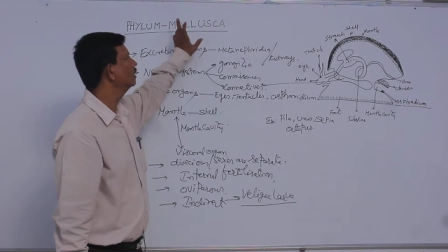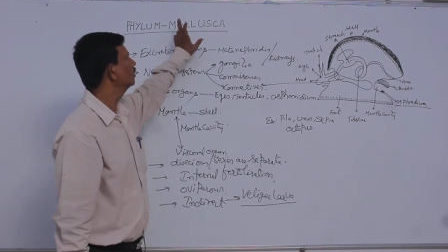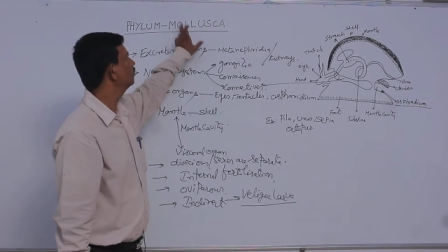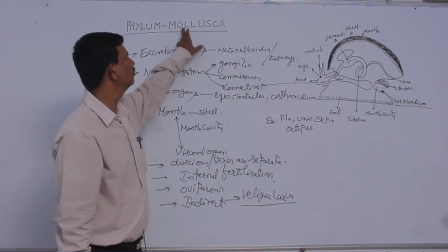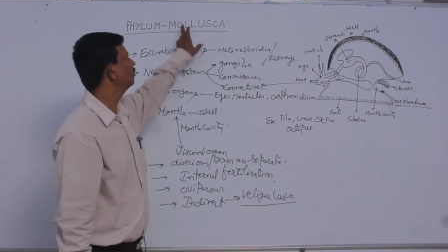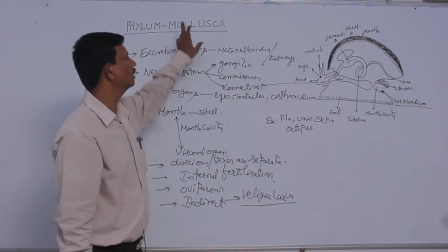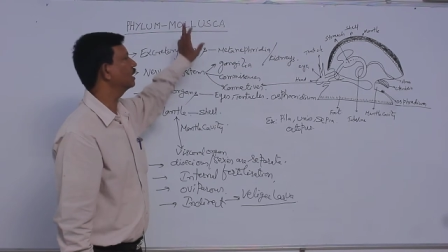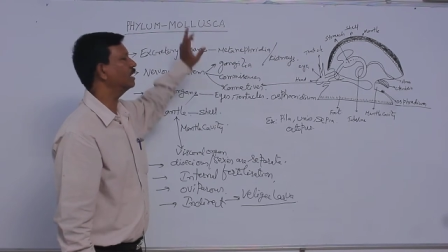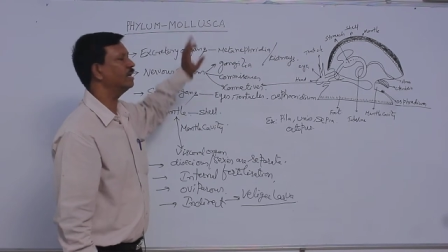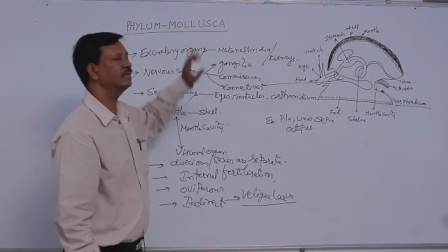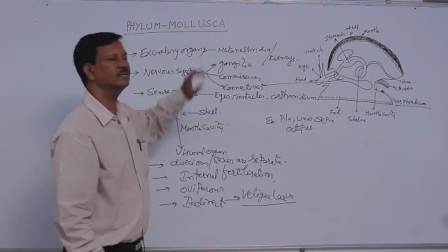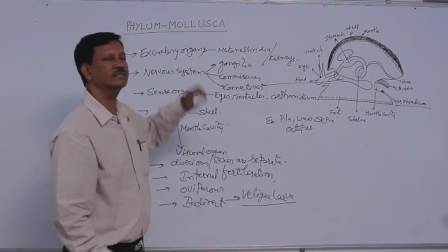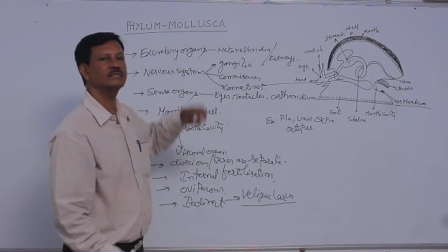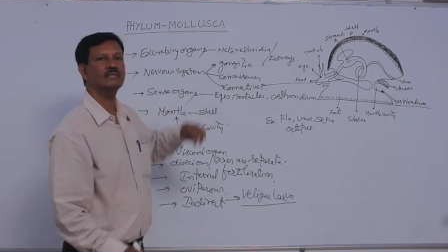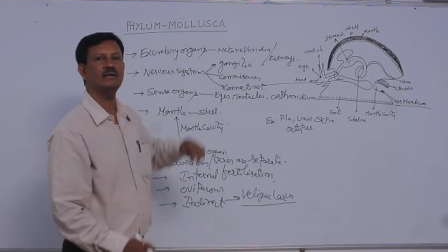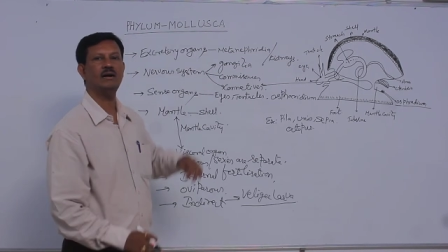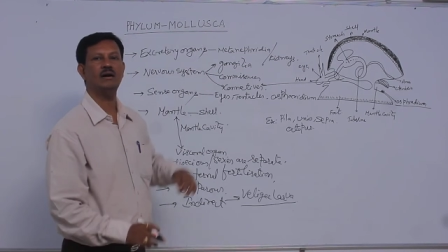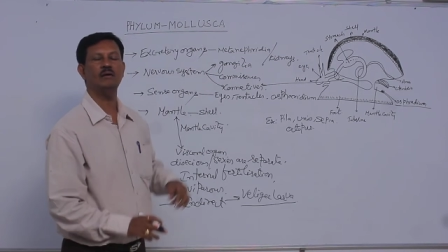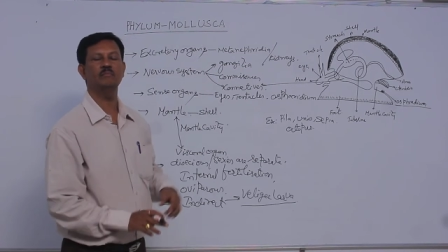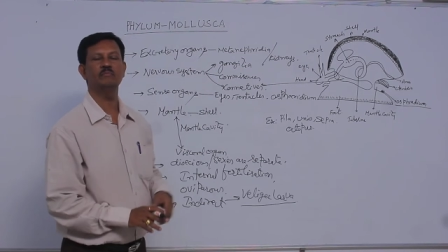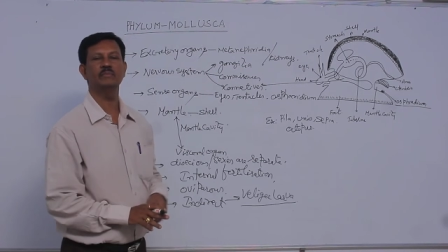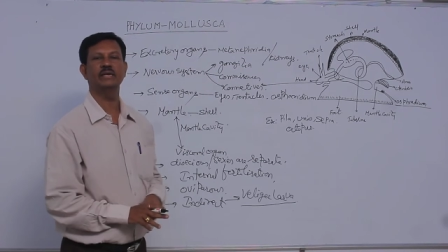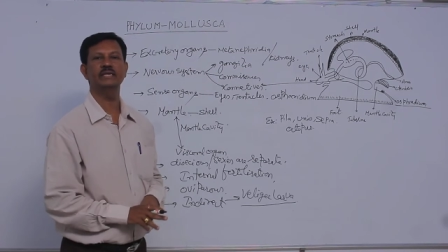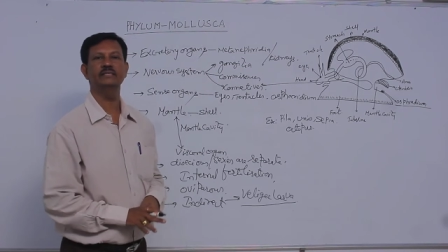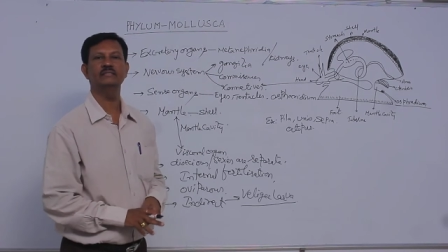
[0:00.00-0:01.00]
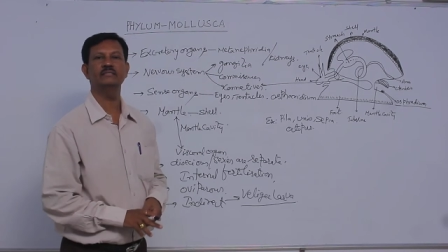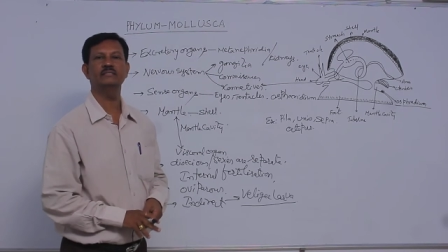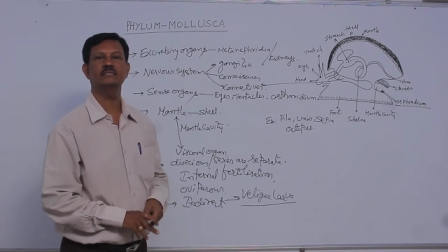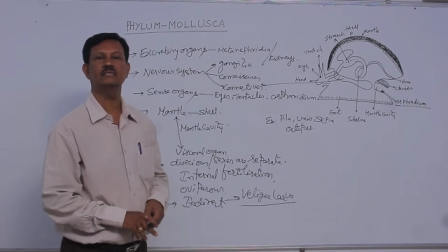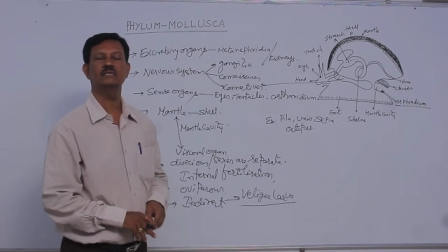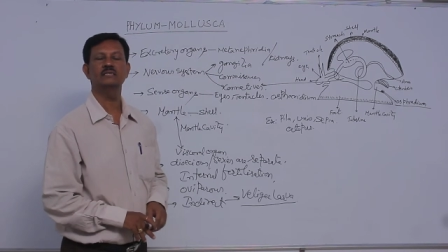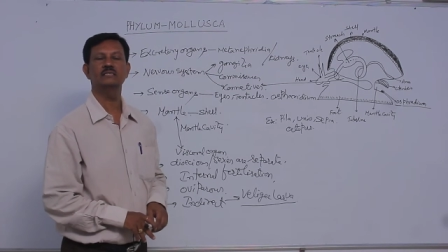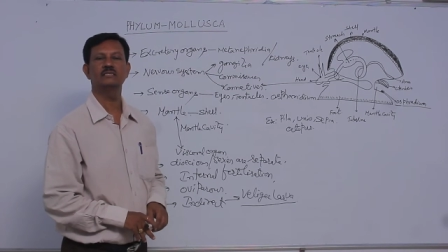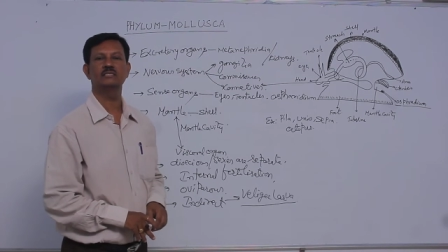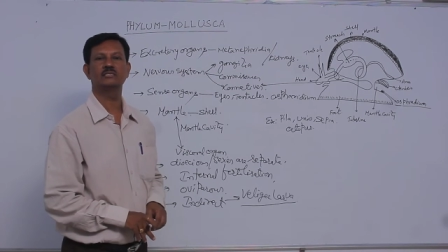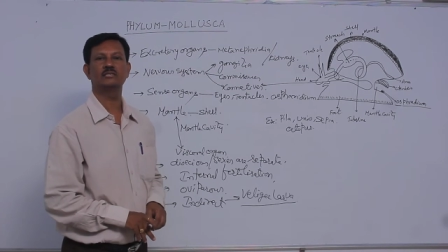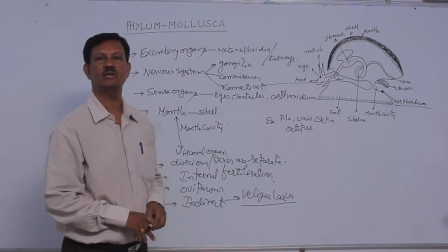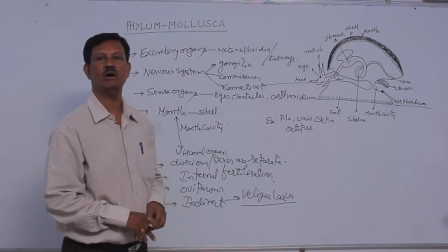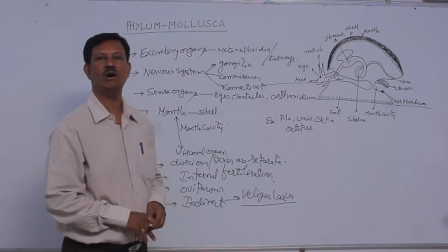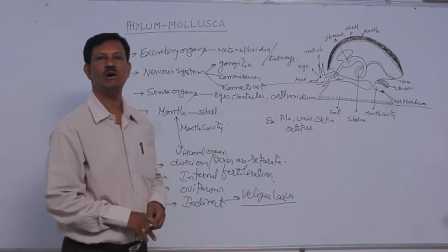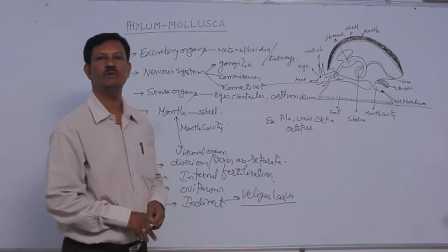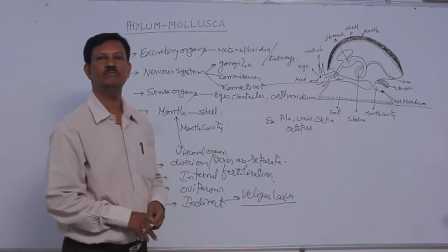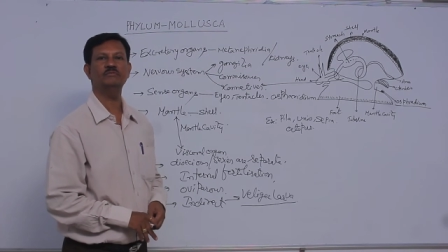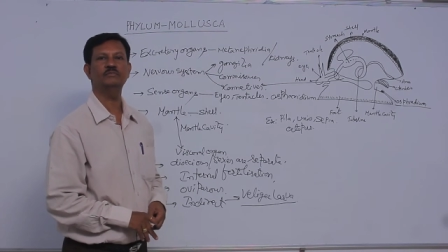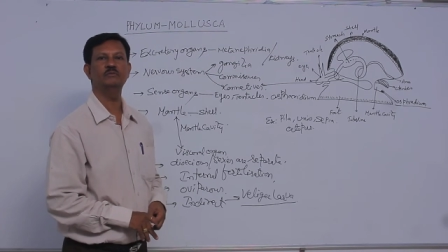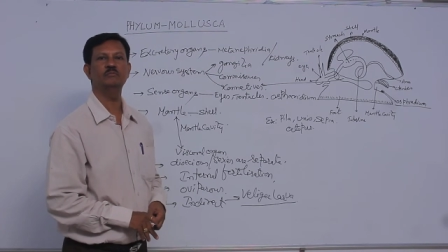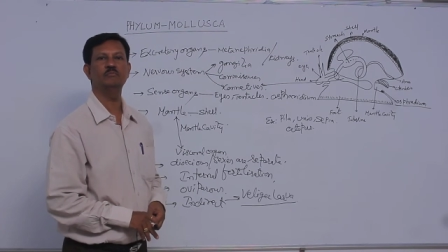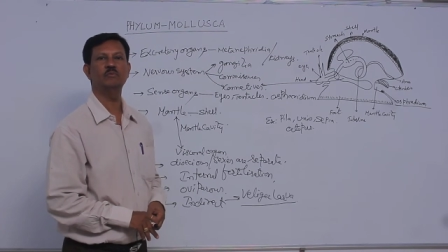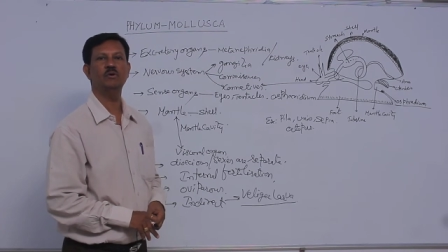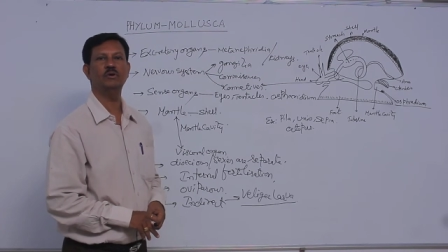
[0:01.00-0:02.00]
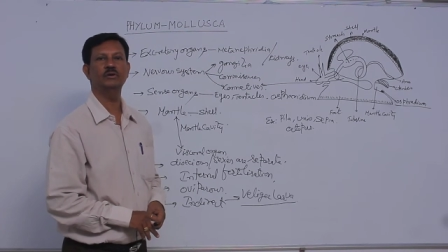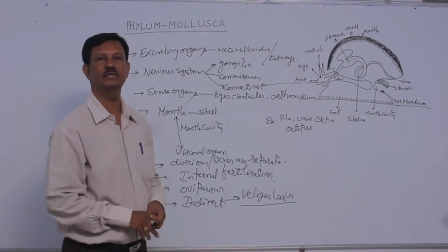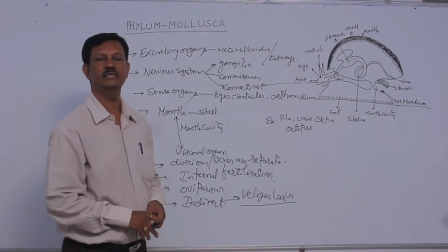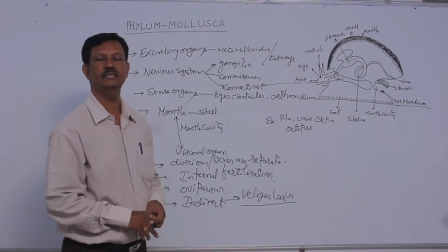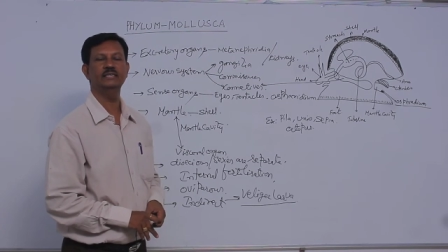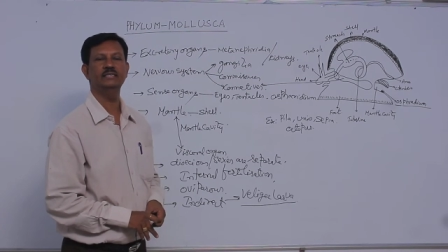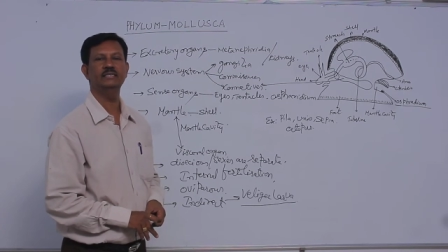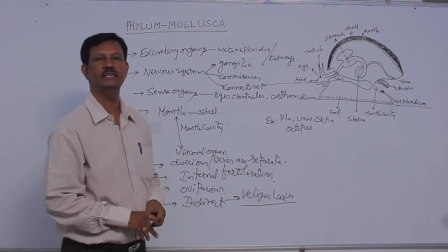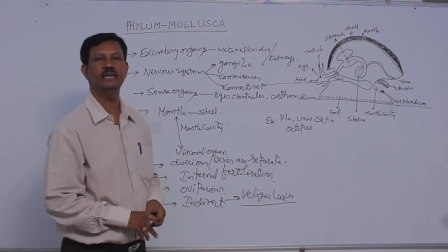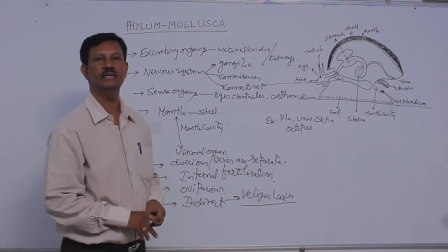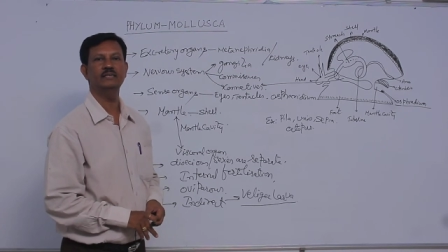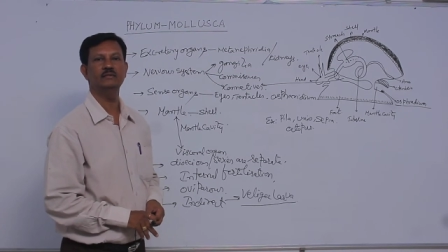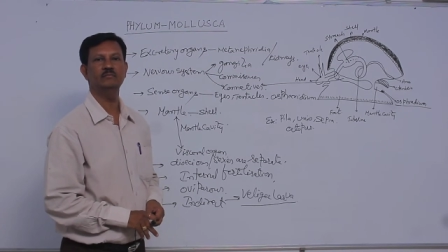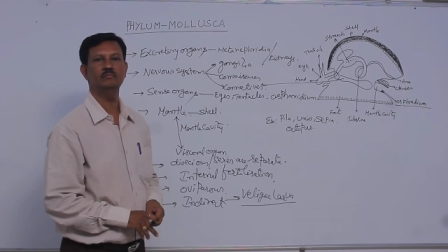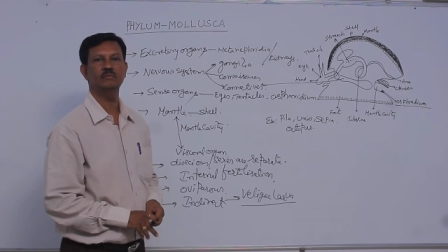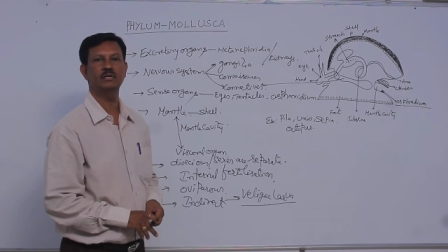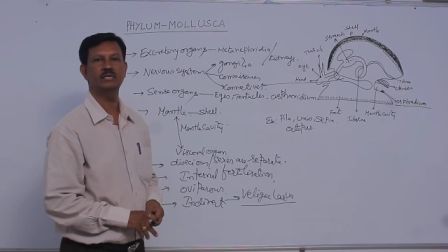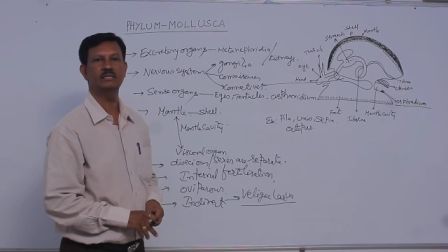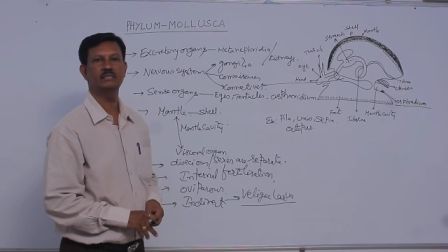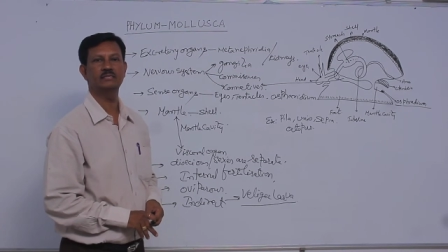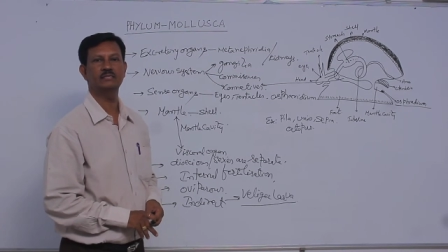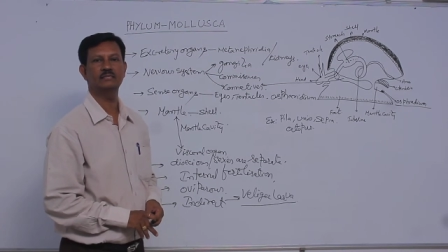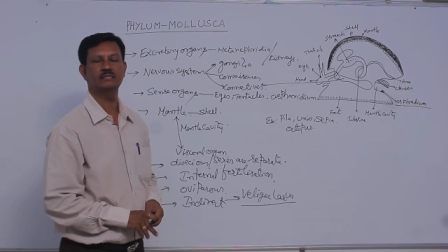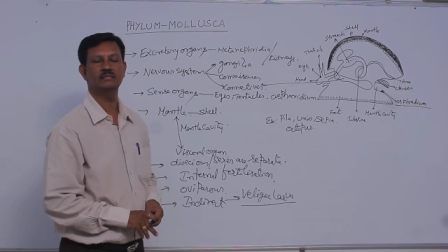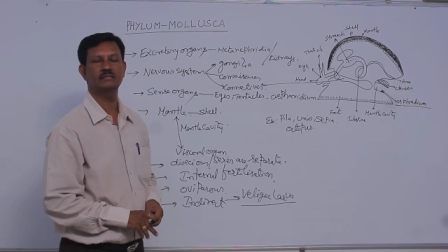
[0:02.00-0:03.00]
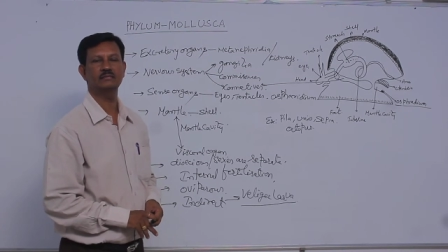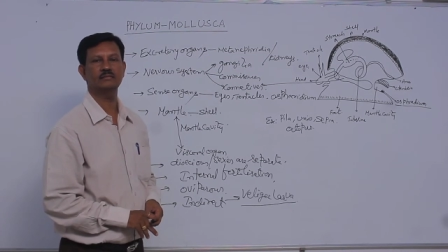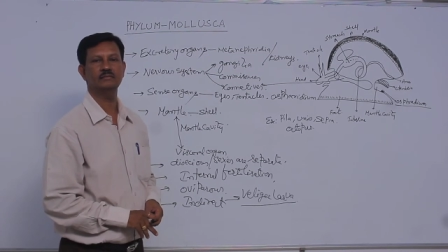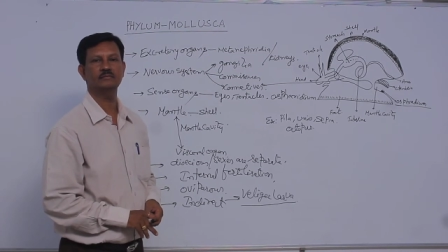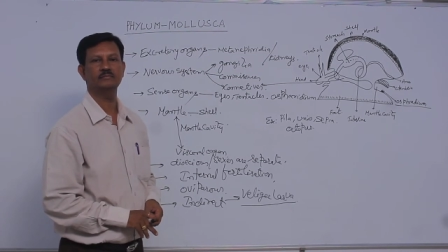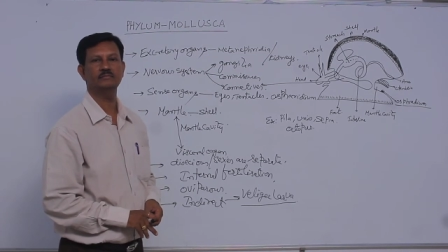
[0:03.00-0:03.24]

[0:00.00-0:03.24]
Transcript: Mollusca means soft-bodied animals.